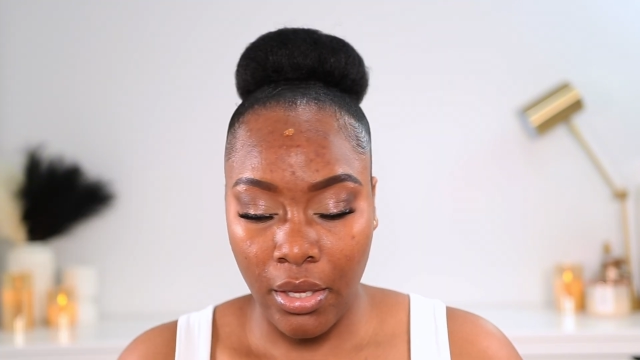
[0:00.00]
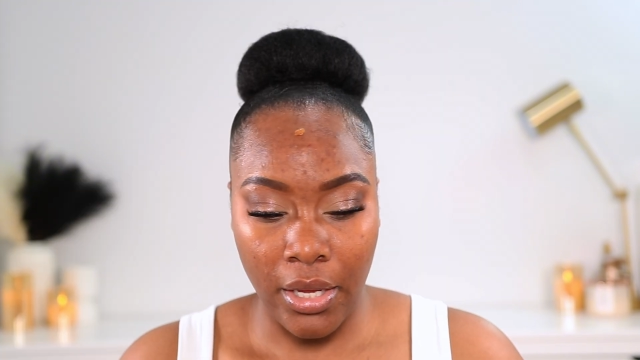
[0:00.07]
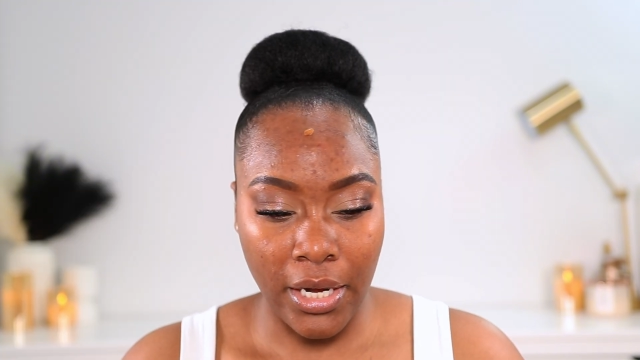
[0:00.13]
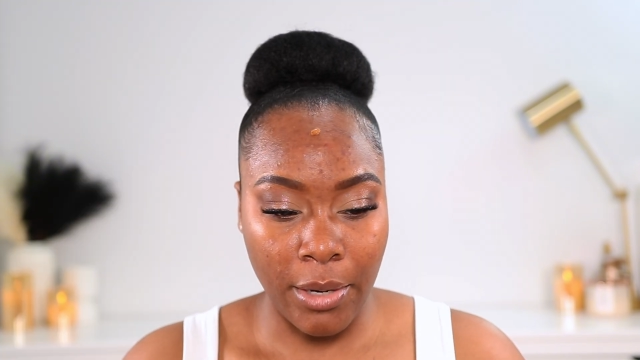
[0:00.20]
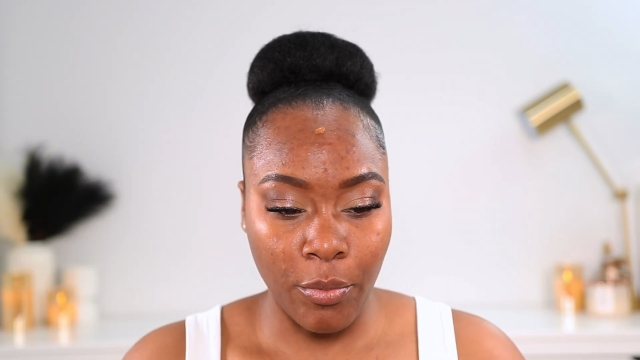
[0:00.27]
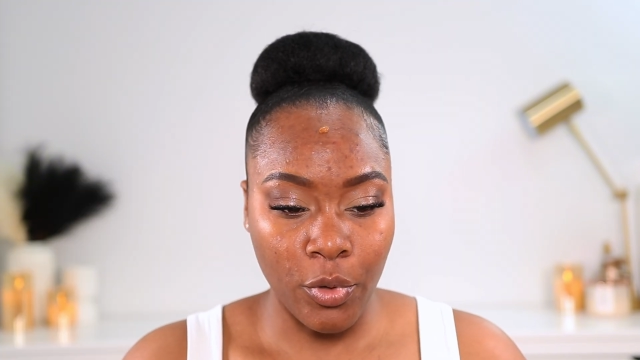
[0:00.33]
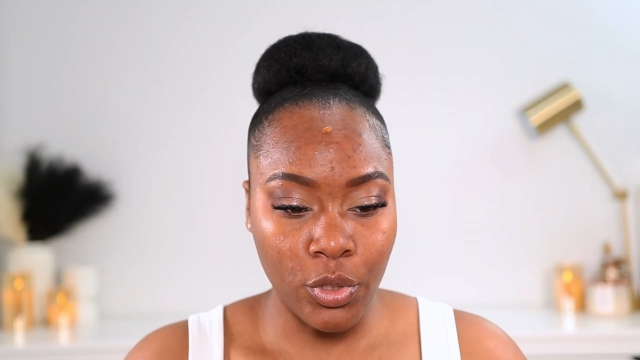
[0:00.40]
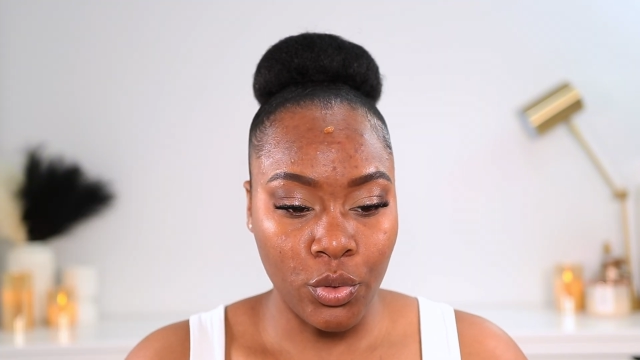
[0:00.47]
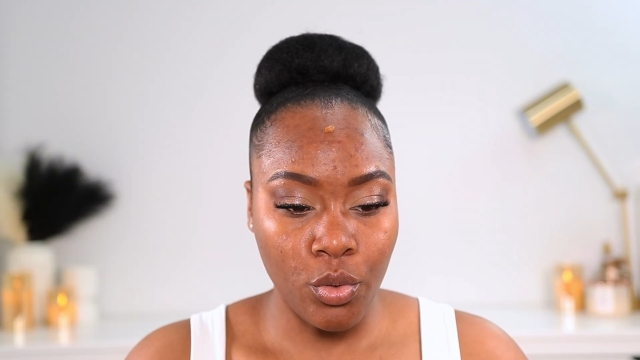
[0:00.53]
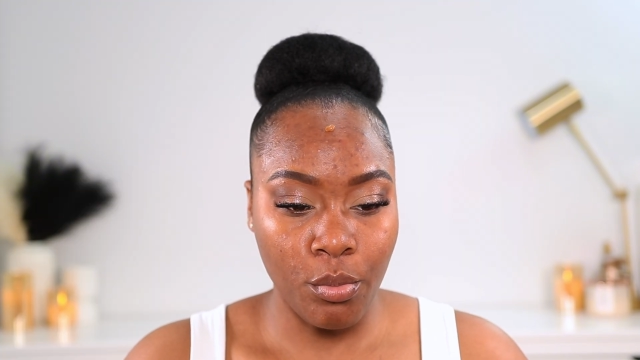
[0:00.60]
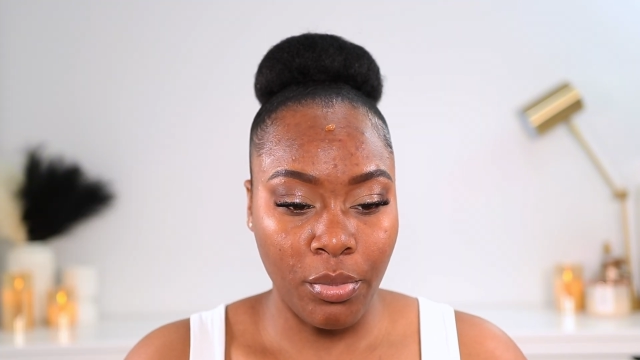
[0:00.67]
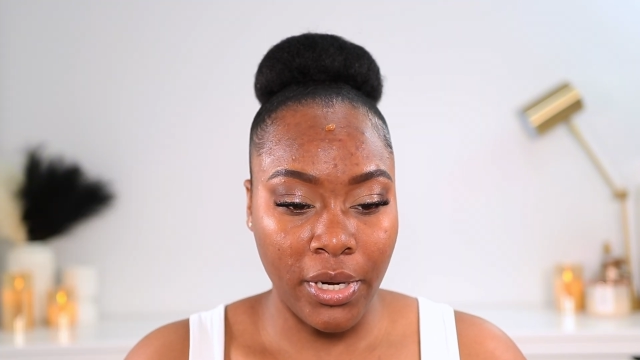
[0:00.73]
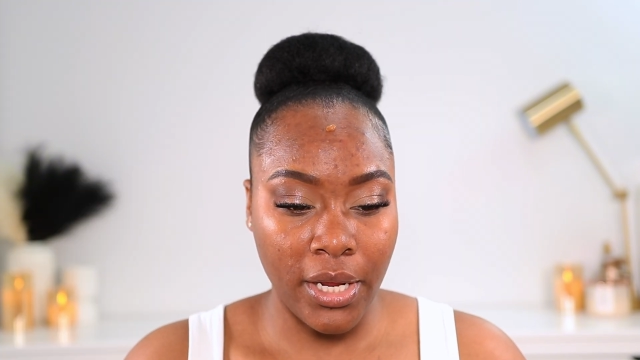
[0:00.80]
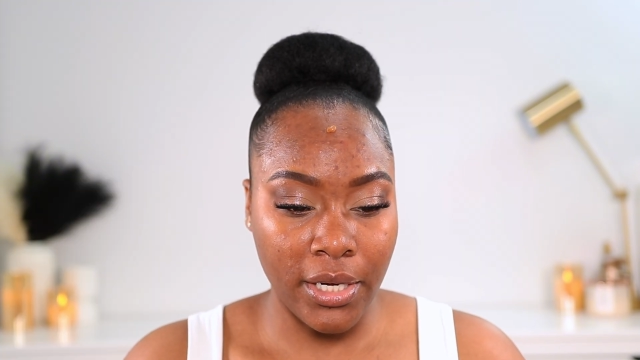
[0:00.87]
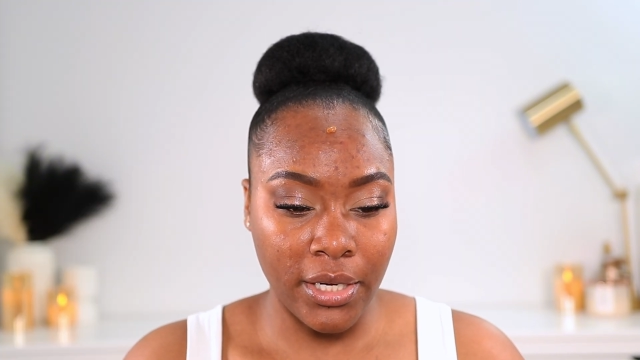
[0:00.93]
and I'm going to
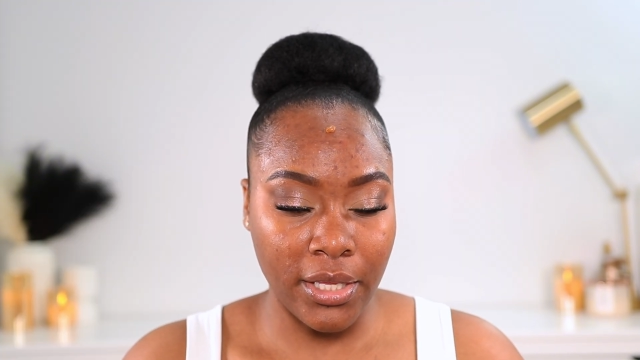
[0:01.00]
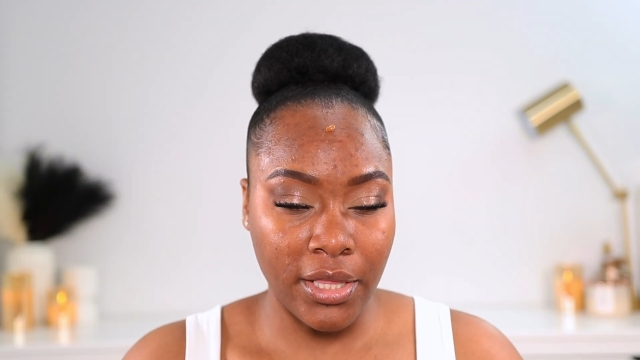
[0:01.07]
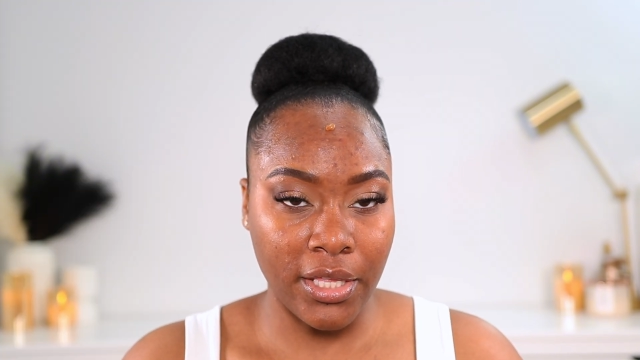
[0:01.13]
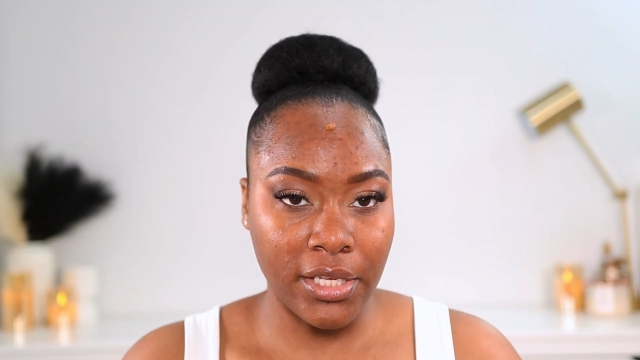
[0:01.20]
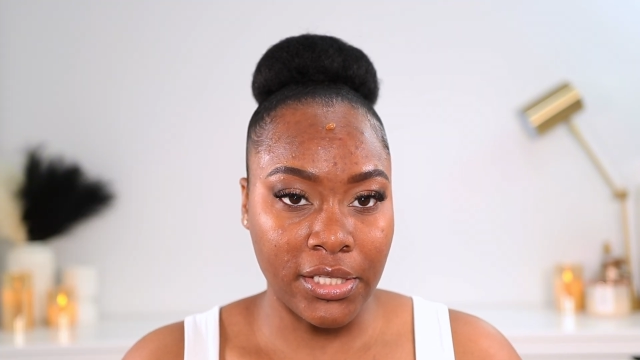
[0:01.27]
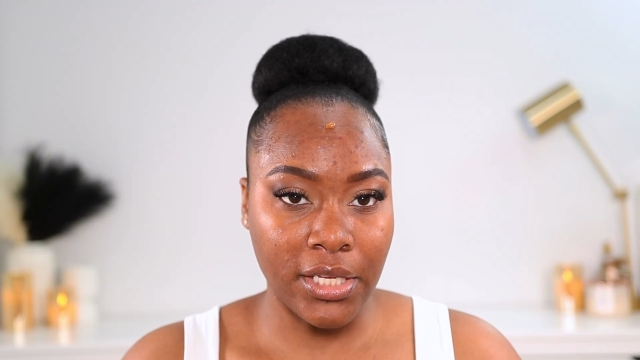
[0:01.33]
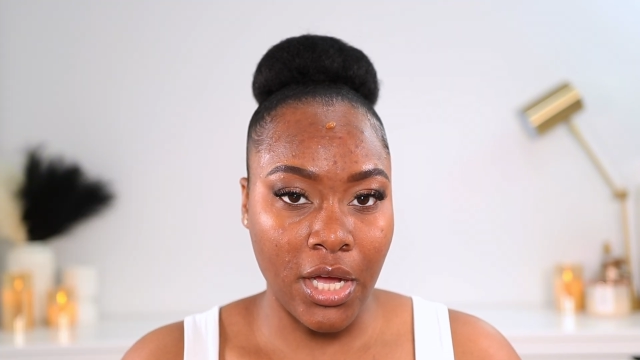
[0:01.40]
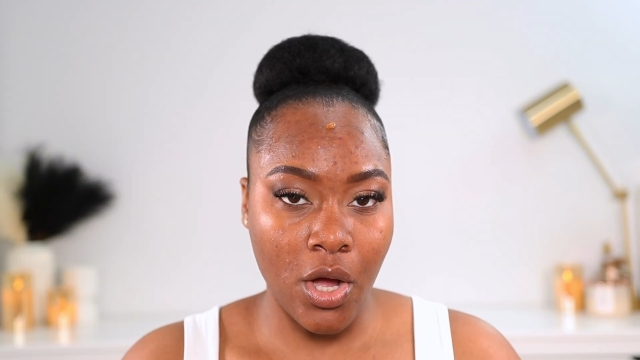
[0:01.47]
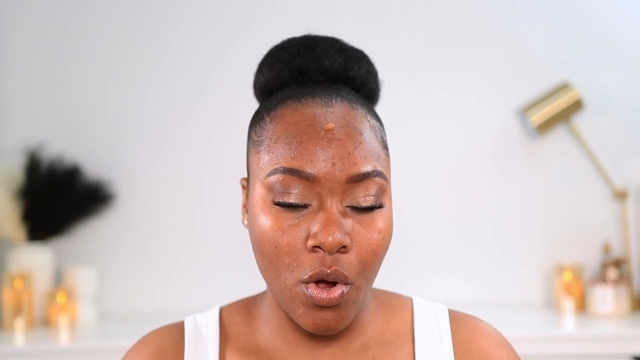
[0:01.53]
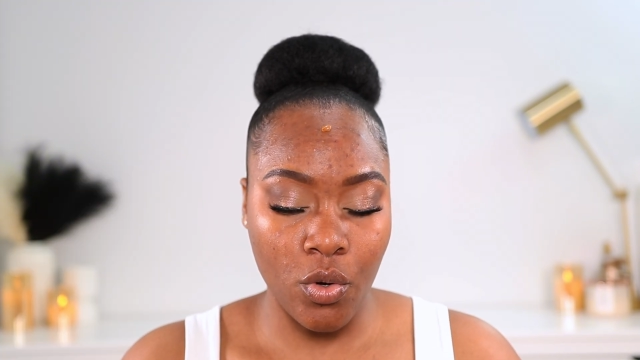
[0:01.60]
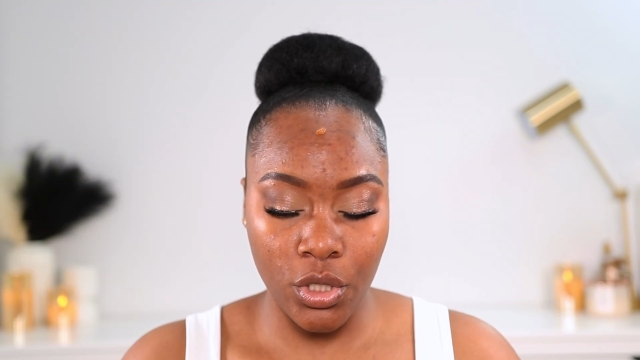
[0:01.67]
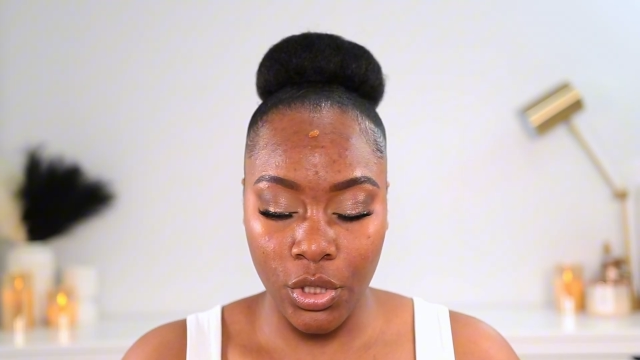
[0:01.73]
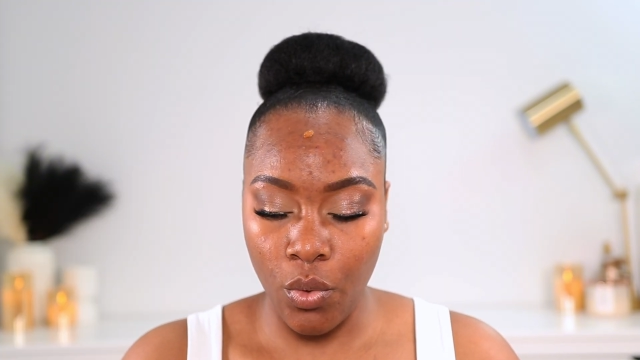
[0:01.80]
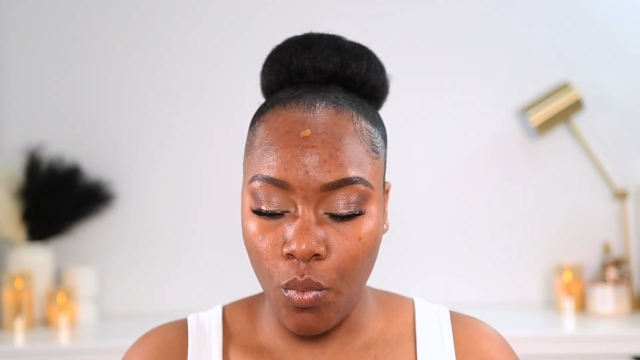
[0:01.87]
blend this out